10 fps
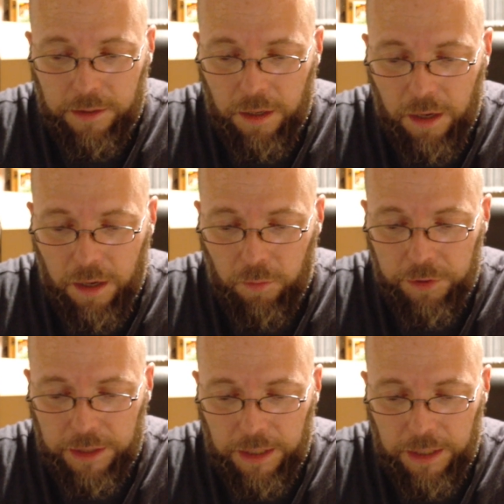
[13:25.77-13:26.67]
We'll
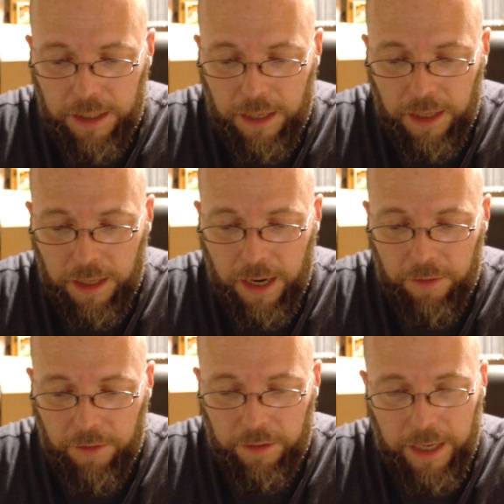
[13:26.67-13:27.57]
see kind of how
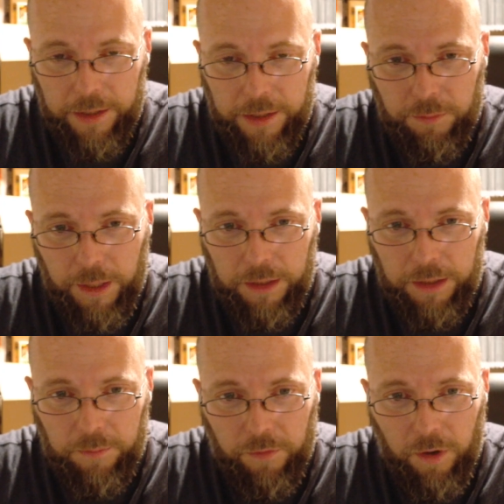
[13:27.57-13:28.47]
the last
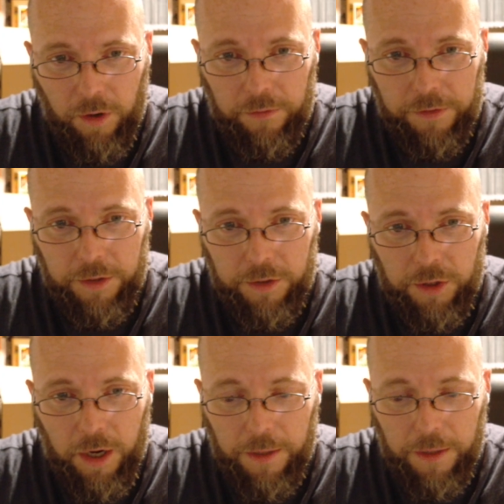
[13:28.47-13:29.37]
remaining McFarlane figures
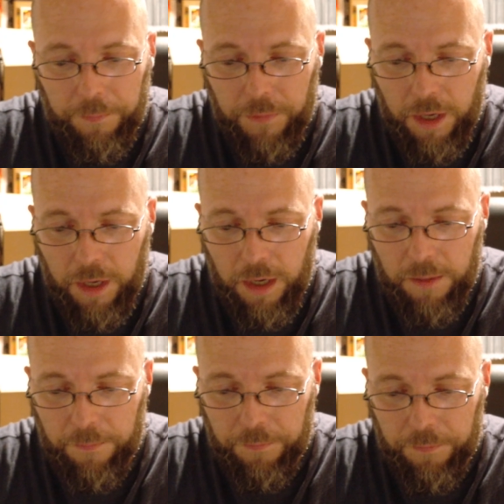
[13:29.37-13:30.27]
are.
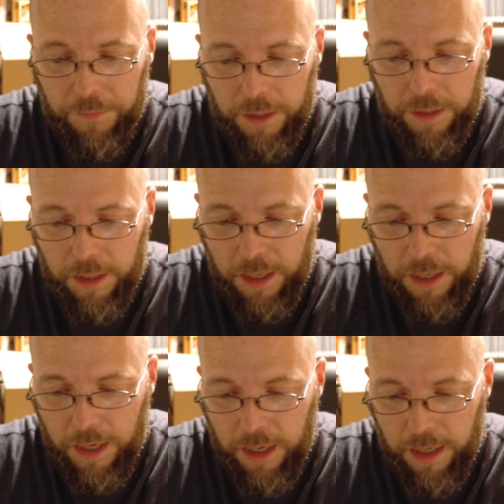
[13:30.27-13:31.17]

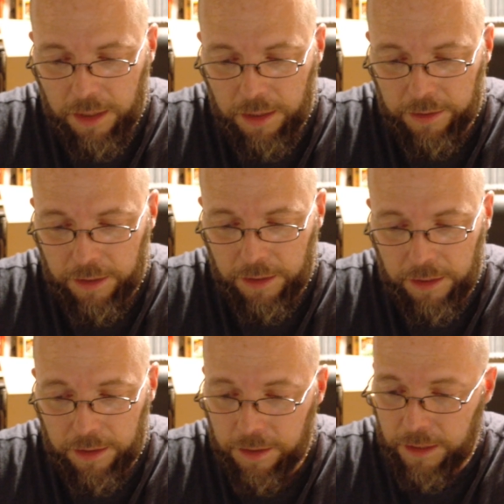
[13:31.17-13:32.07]
And
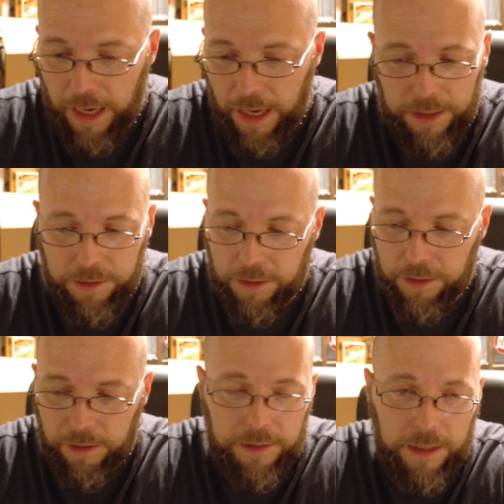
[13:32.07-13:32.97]
this guy's,
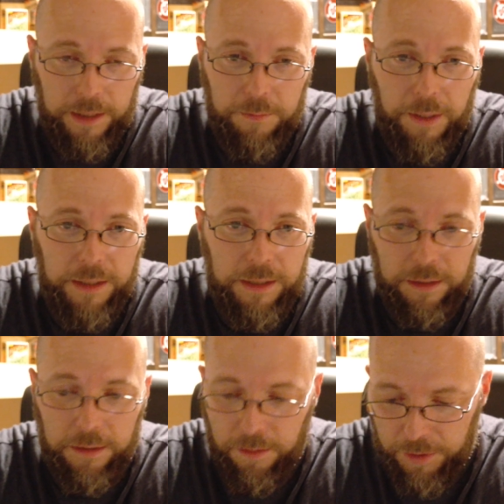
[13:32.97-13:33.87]
like I say, he's amazing.
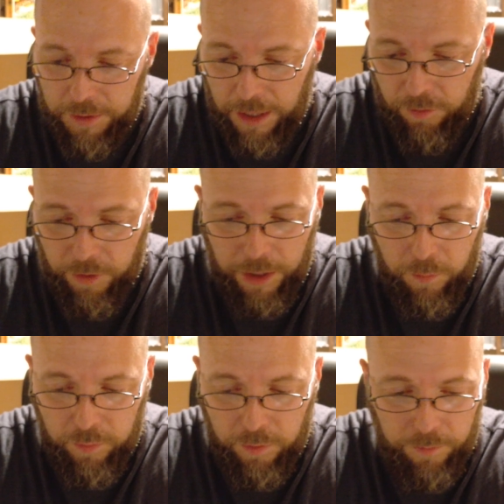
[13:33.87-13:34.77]
Puts out great
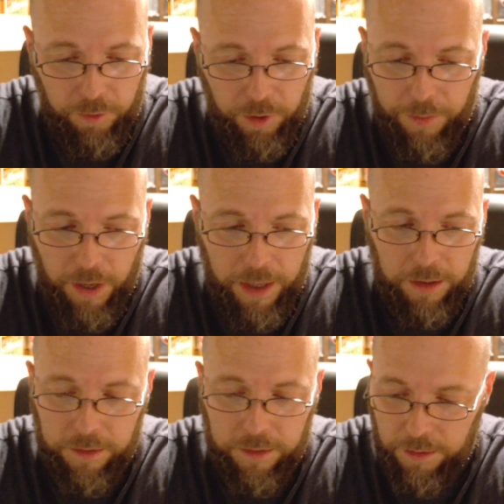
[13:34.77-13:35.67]

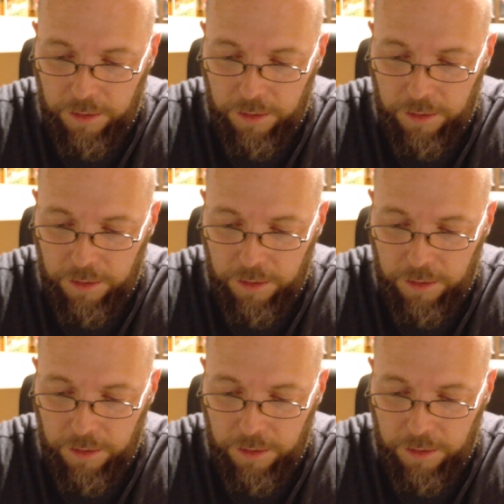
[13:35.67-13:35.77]
product.